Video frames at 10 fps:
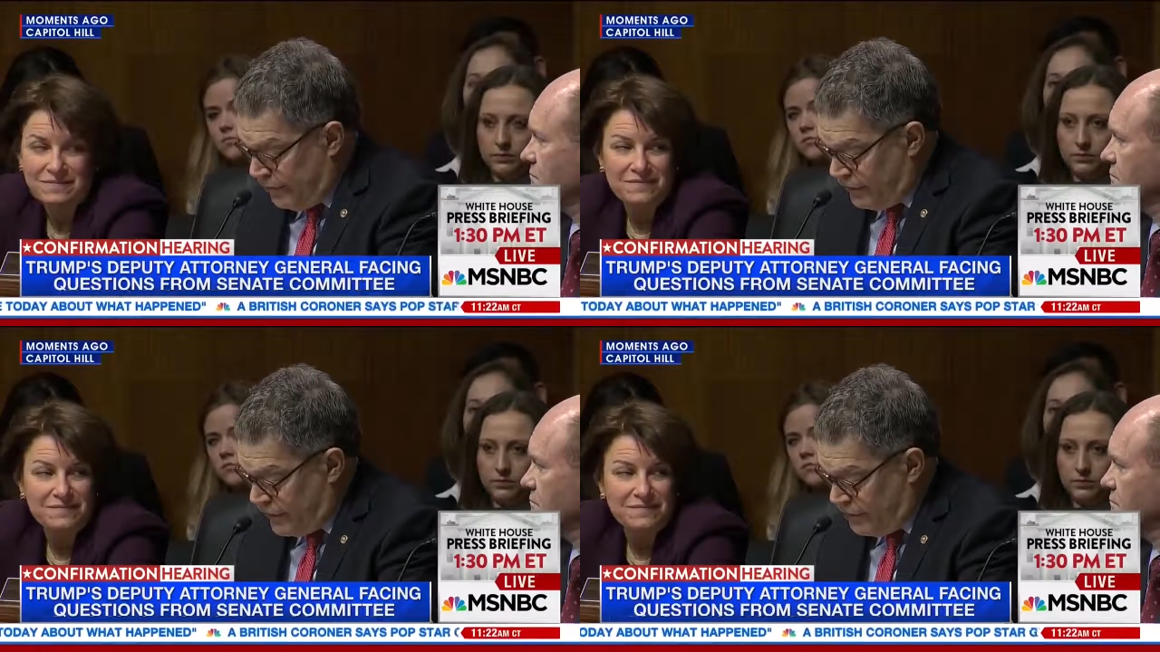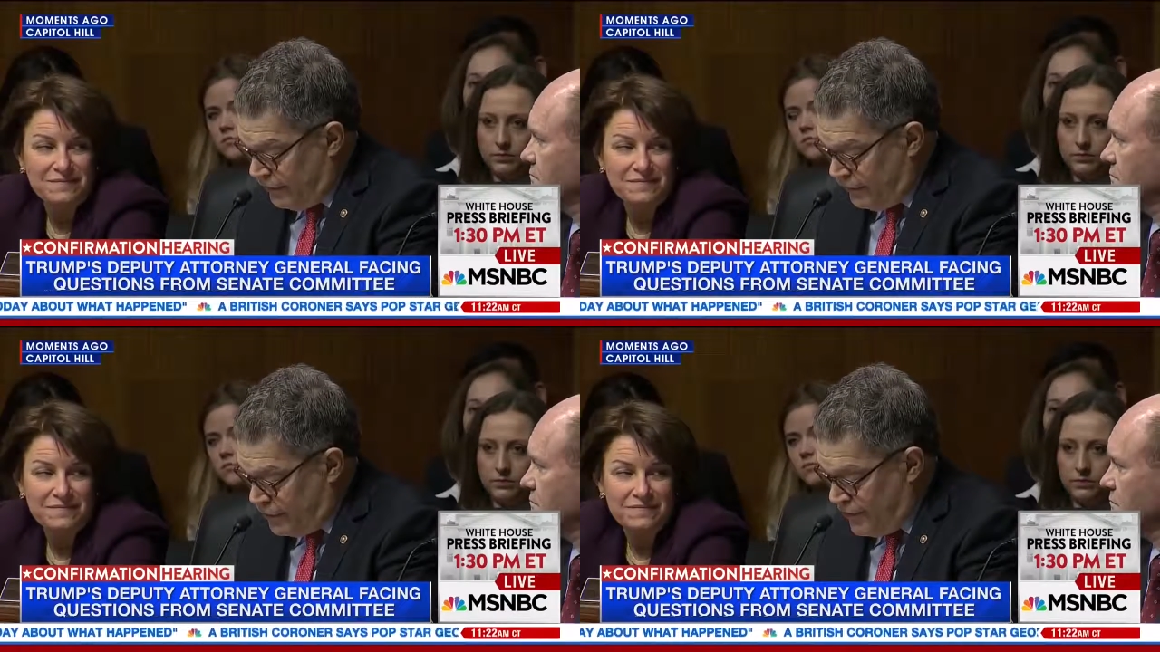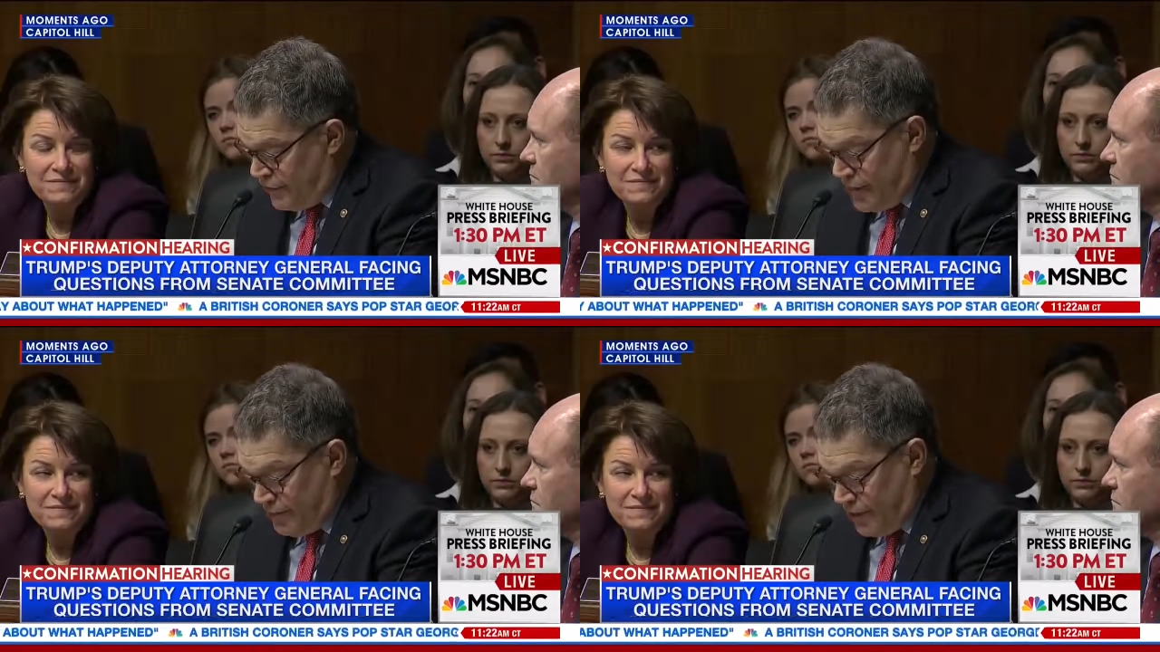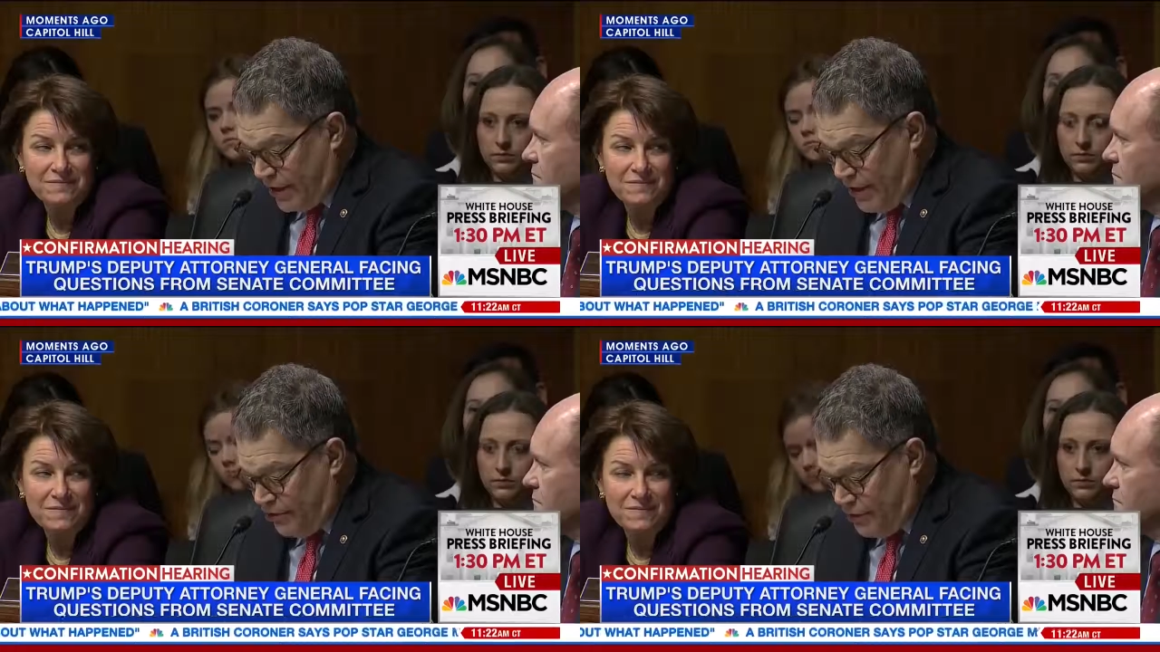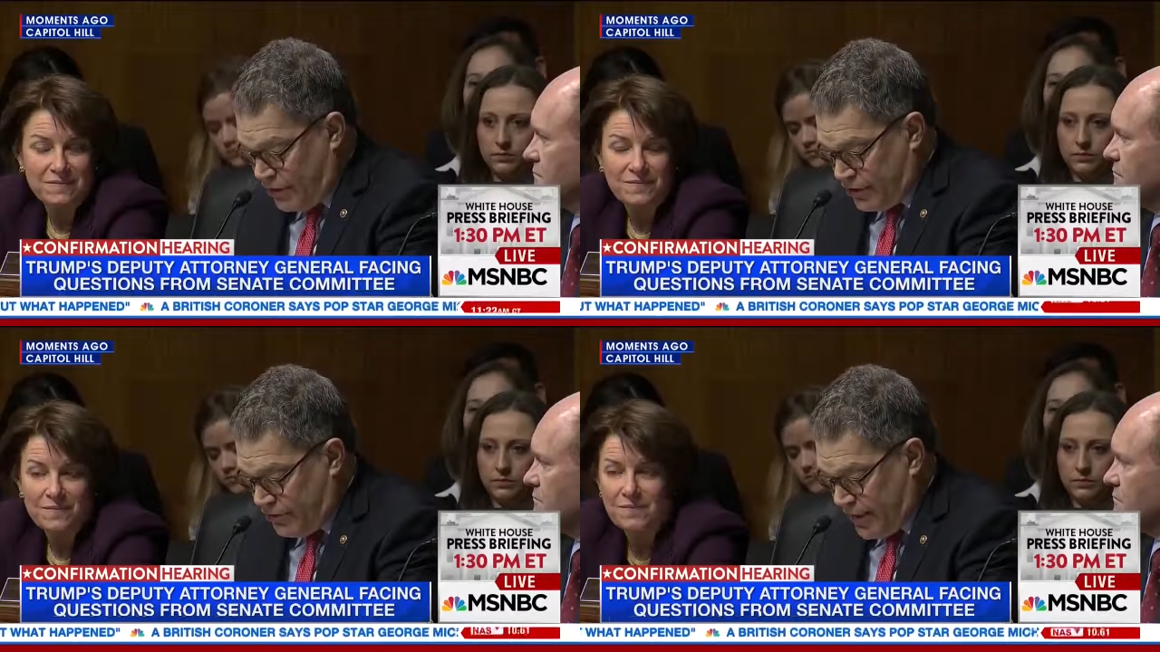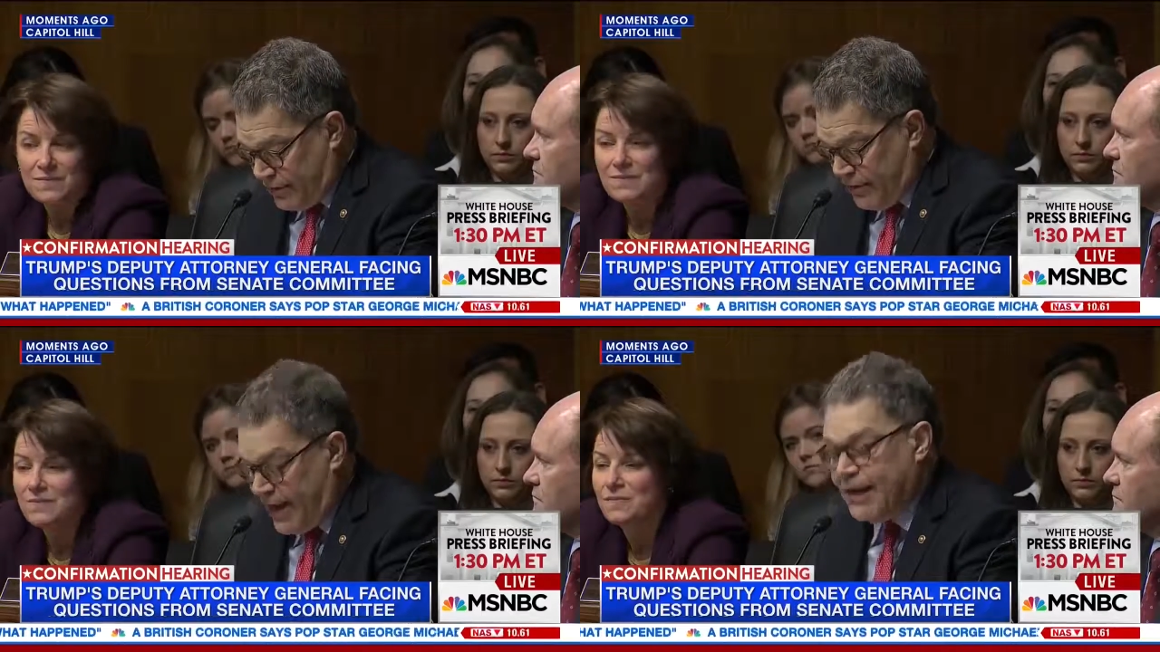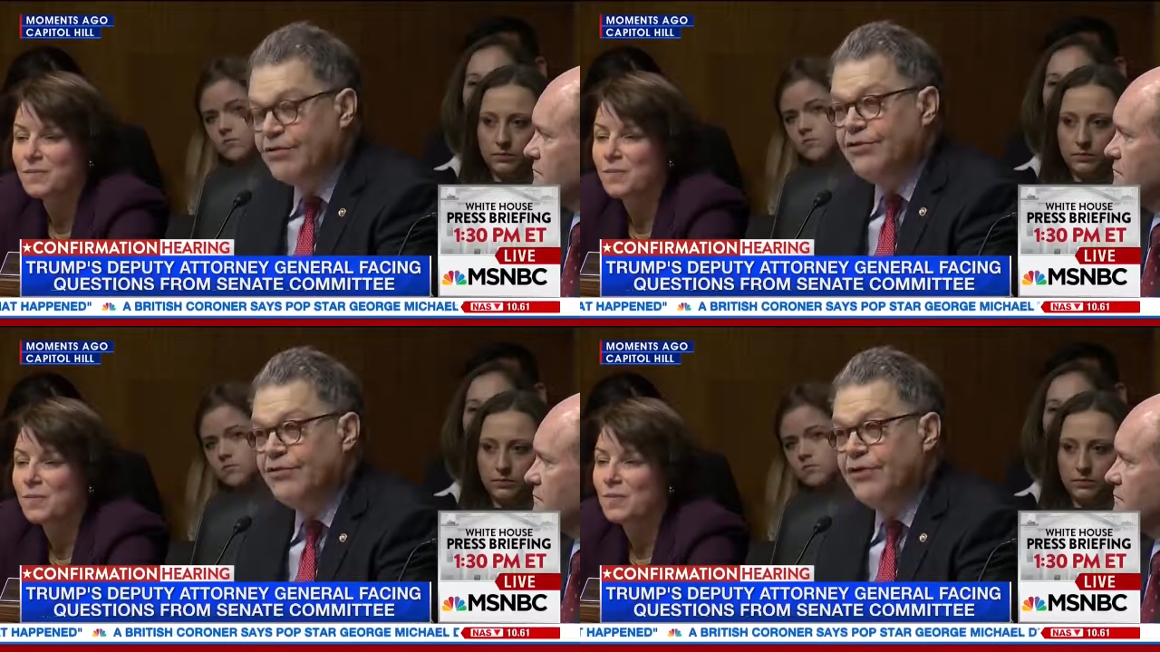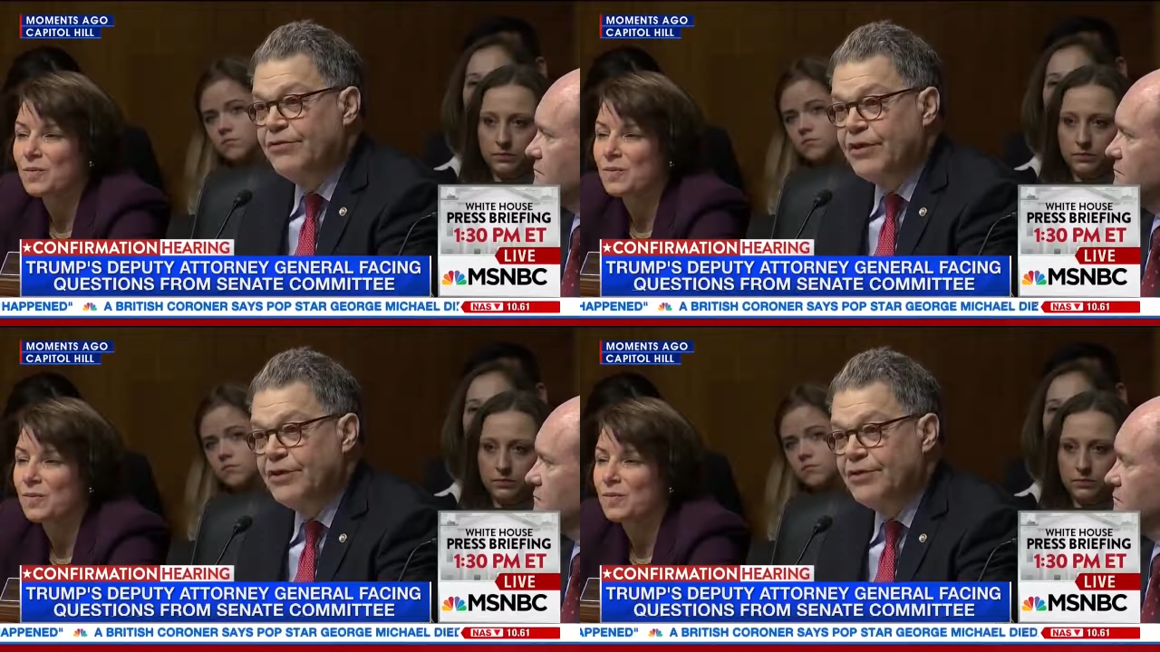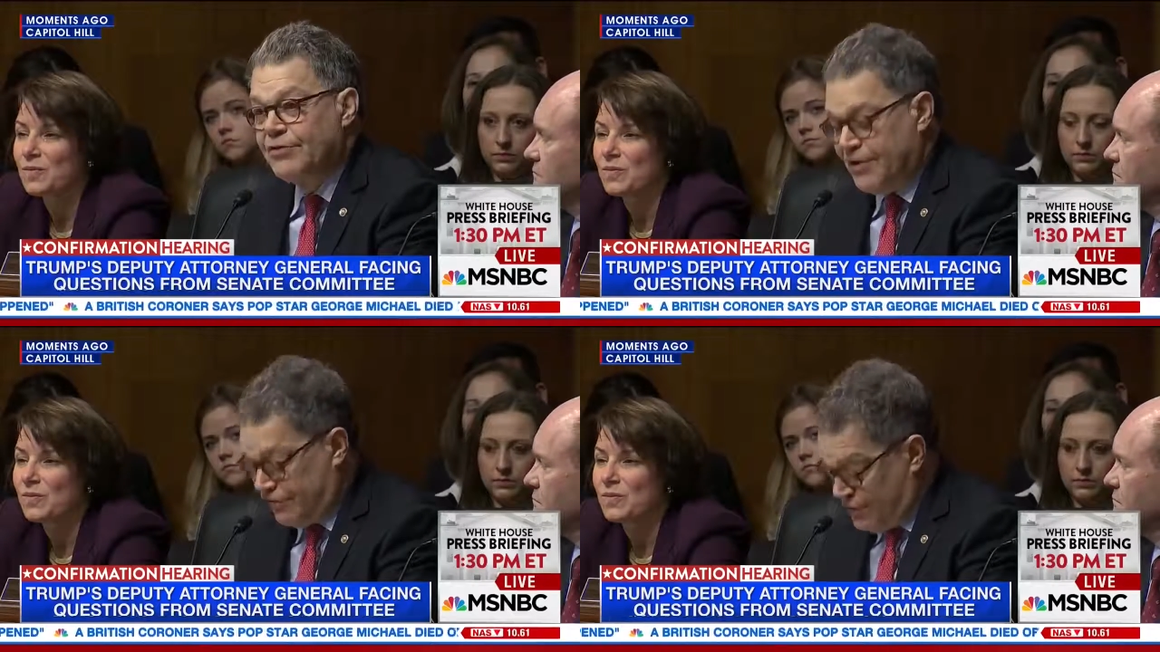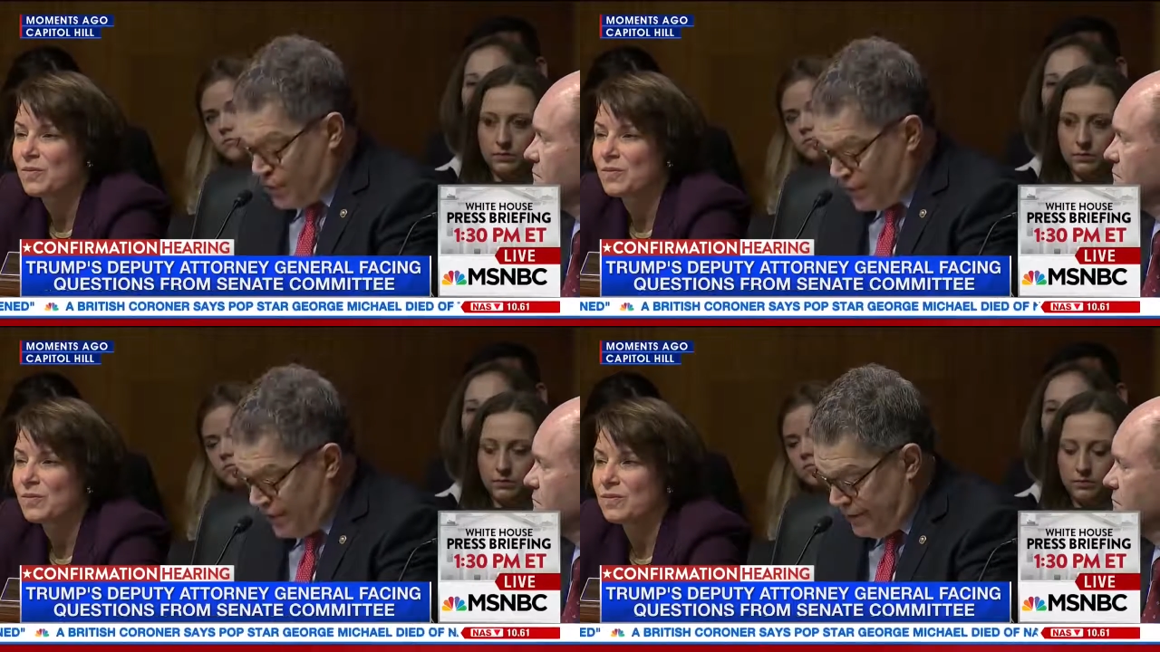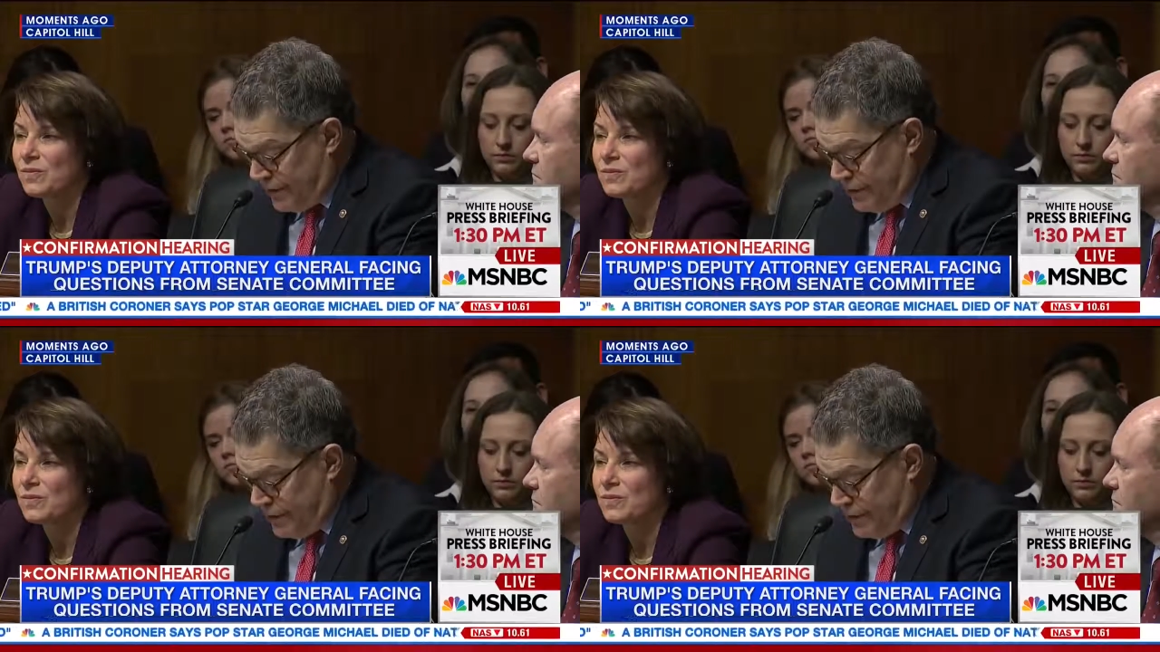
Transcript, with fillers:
Speaker 1: understood their obligation to correct inaccuracies in their testimony